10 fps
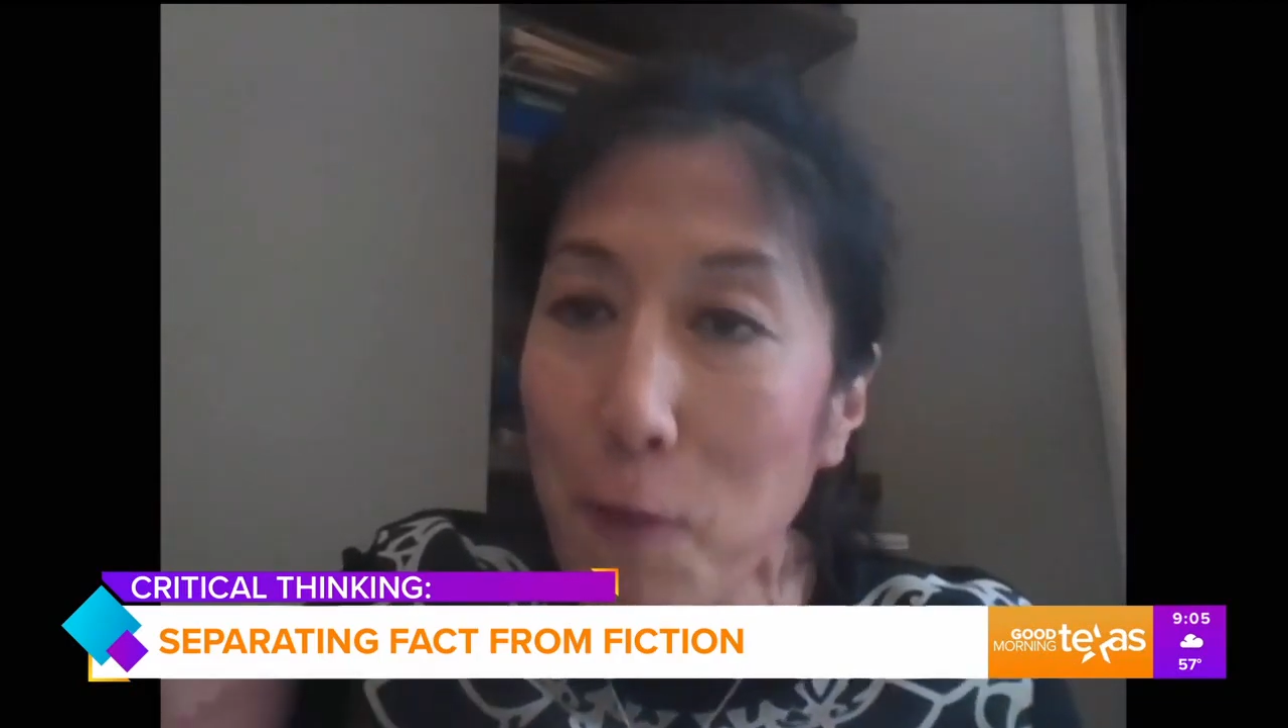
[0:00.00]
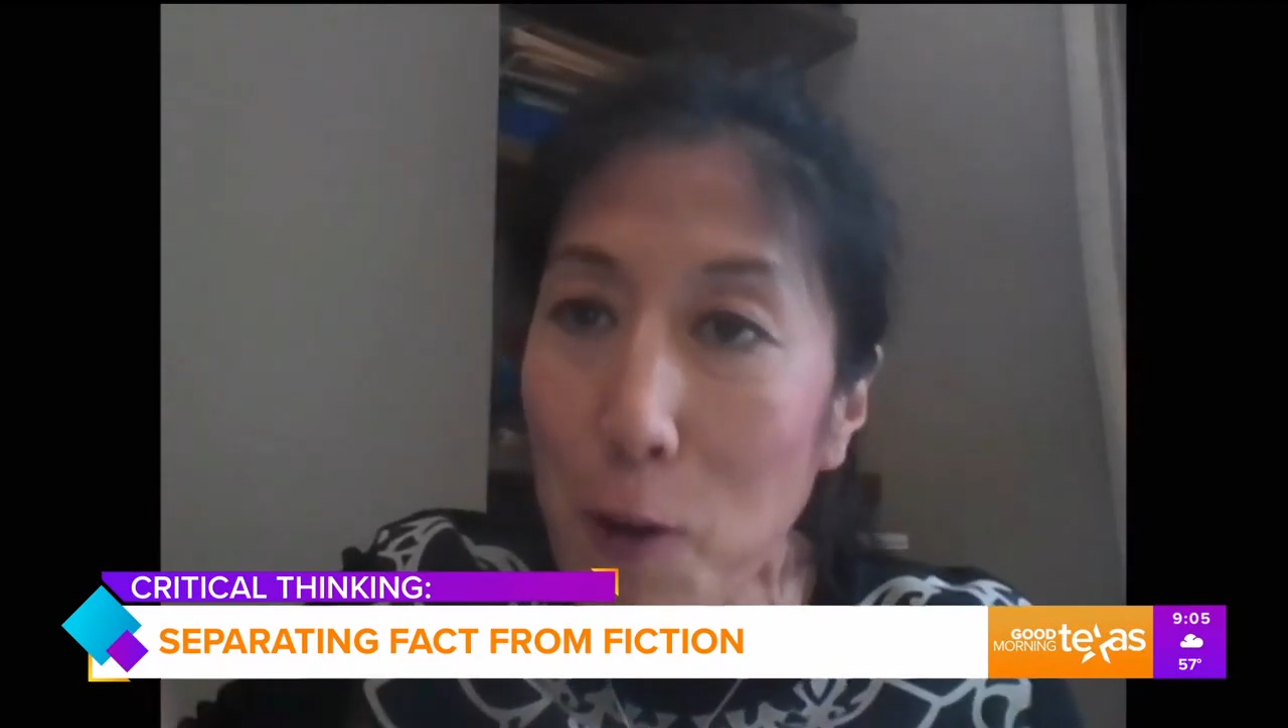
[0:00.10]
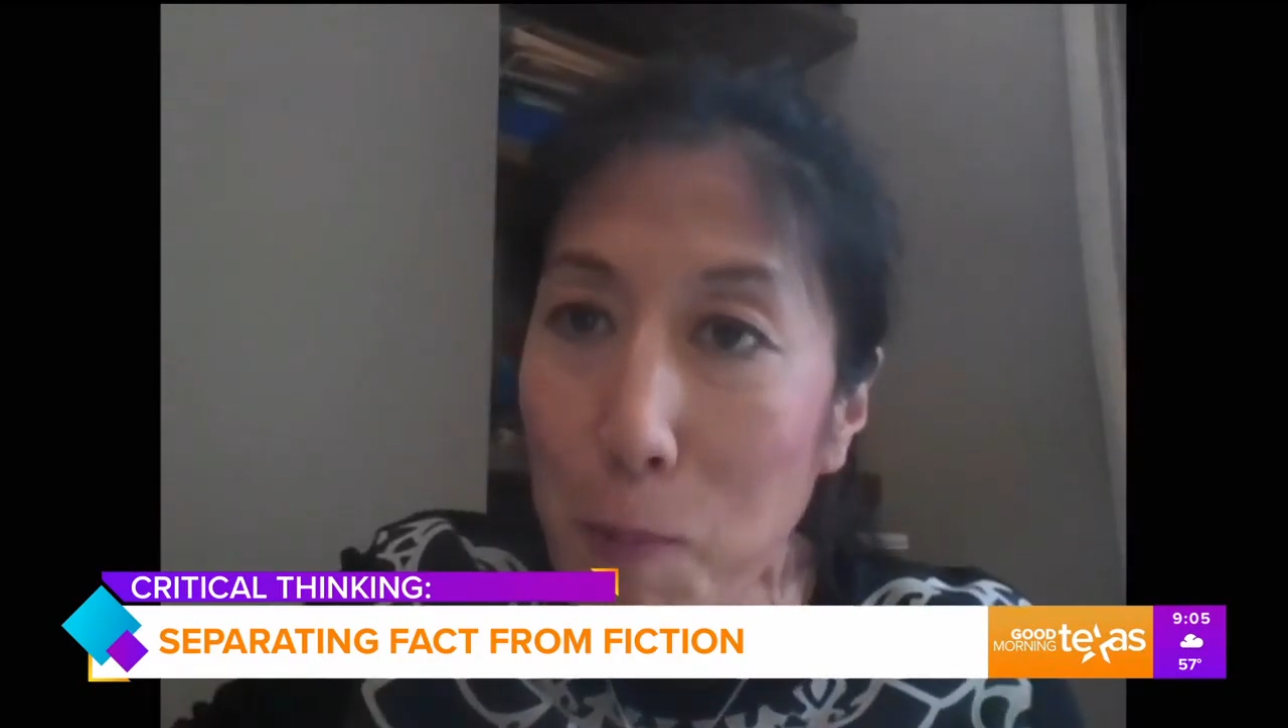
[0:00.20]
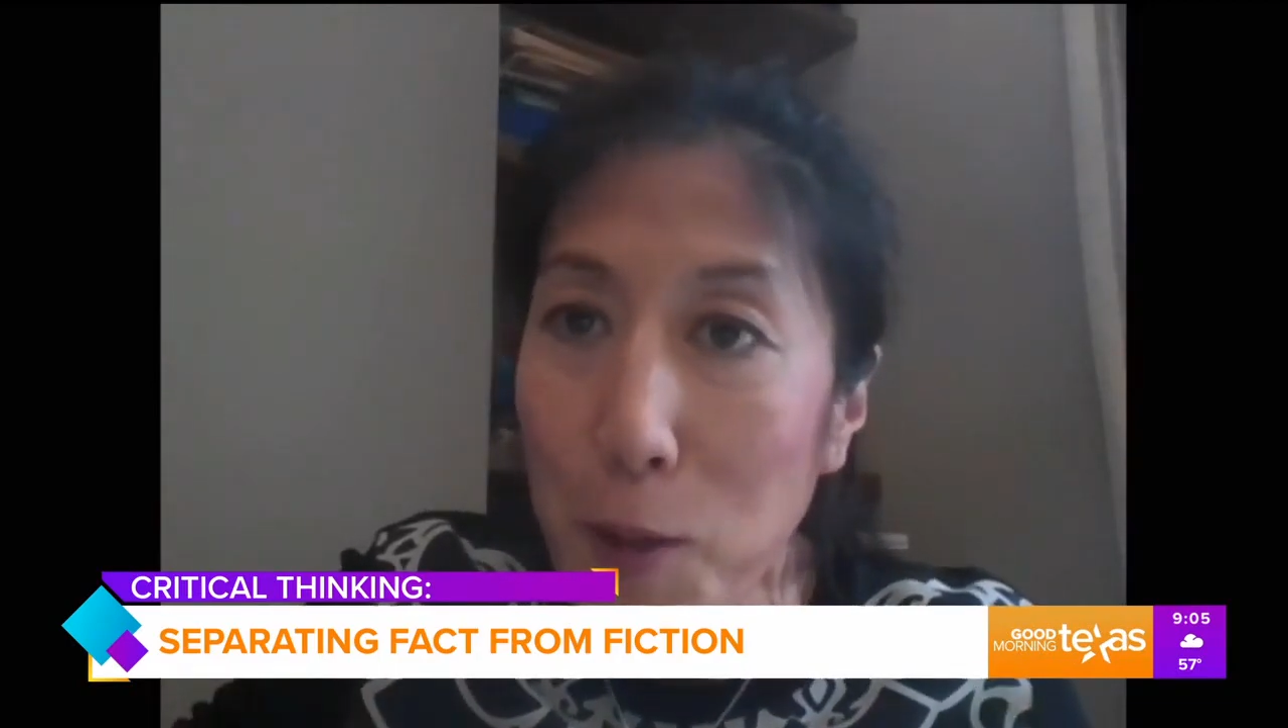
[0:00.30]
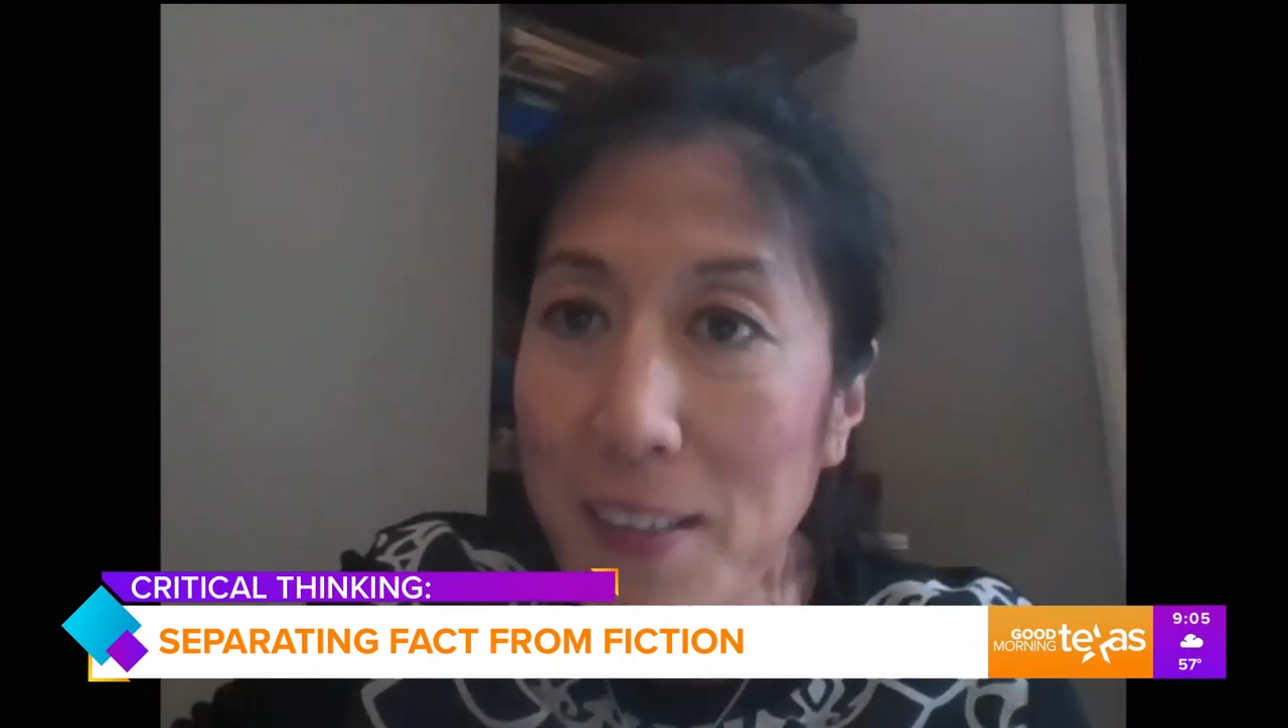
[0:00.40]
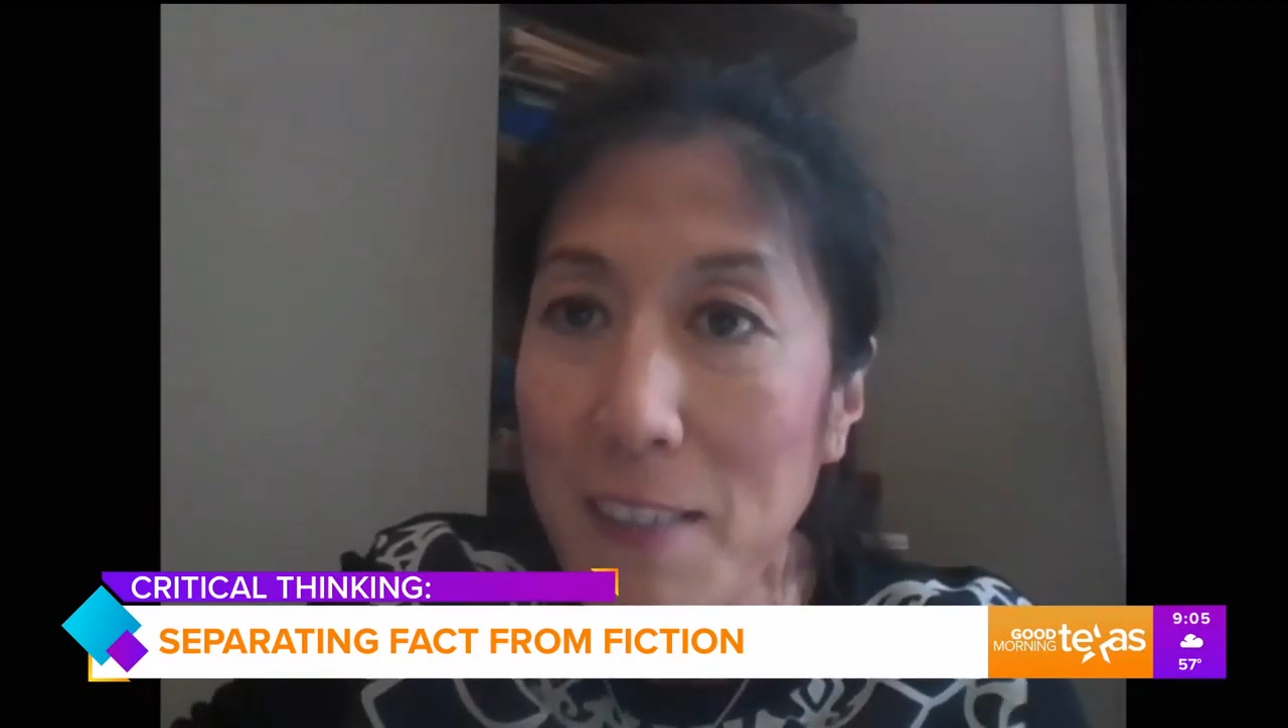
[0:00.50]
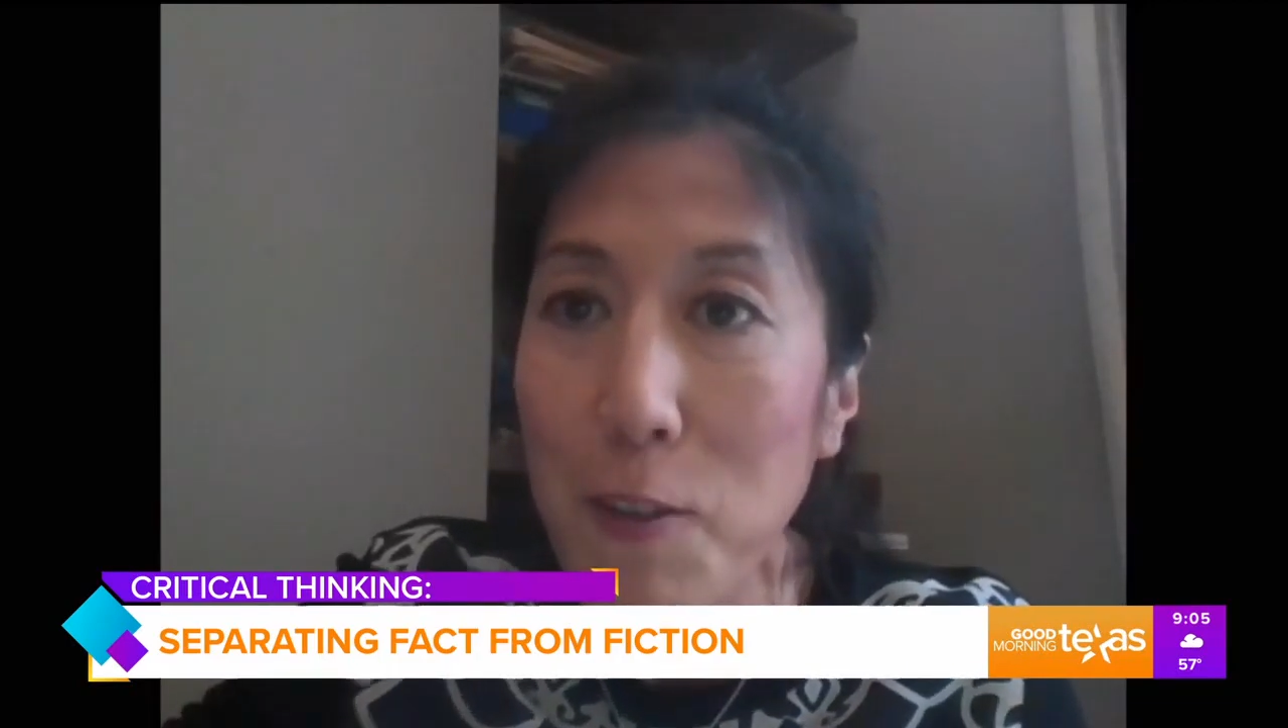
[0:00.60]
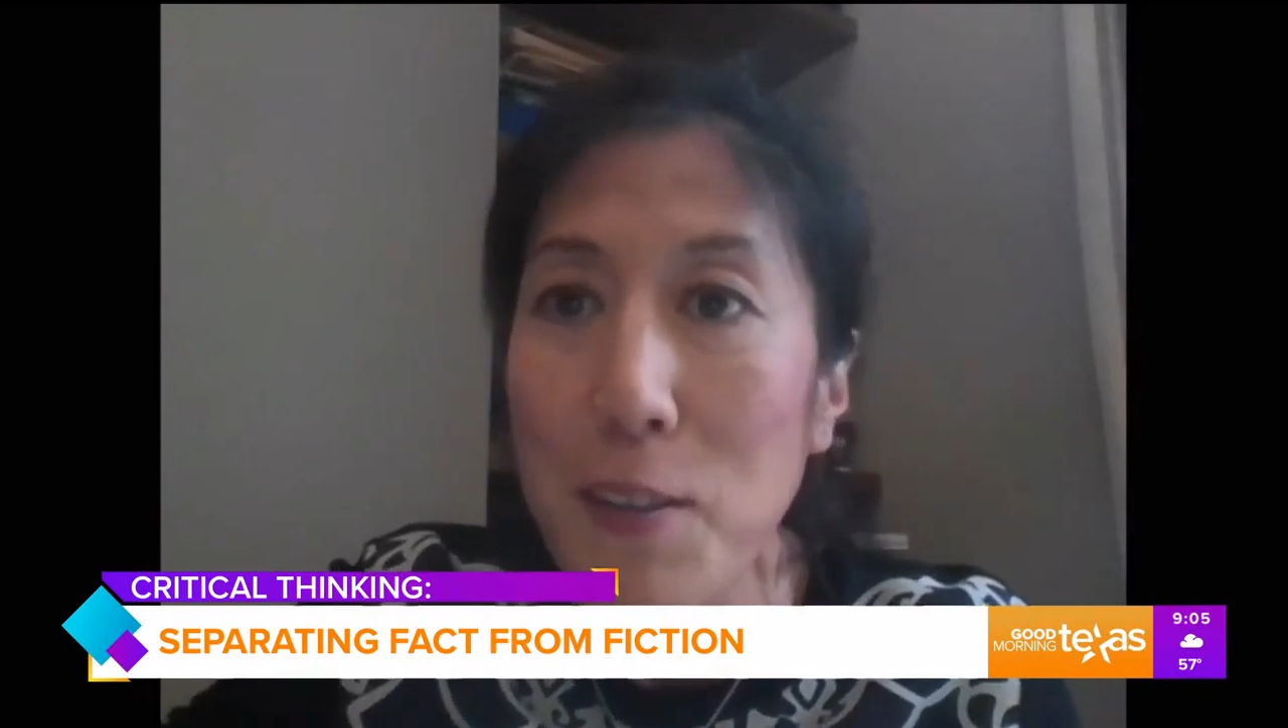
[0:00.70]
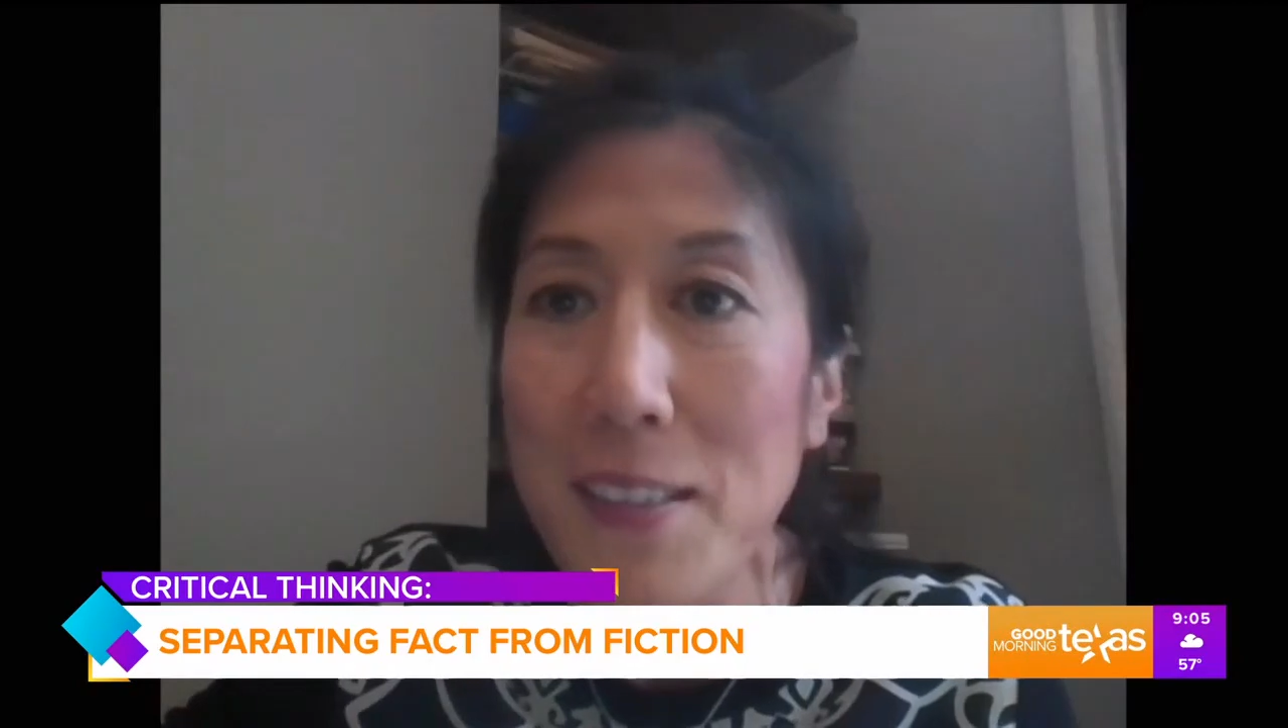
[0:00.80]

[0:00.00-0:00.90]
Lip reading: opposing views,